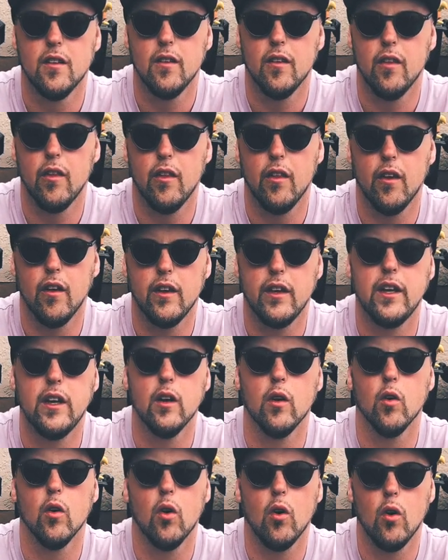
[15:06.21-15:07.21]
the
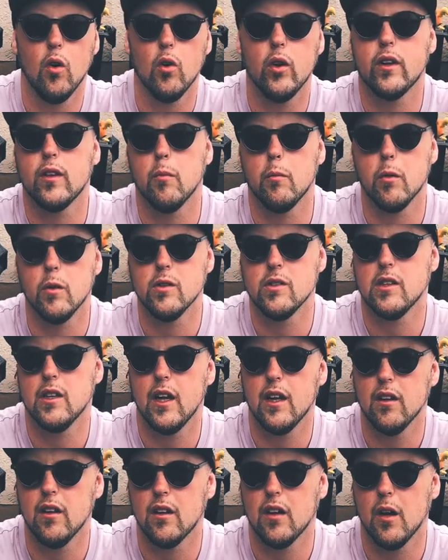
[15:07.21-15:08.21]
hero, like the person I
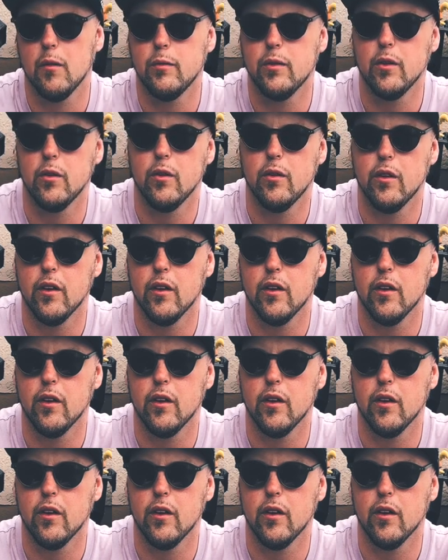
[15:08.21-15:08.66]
look up to,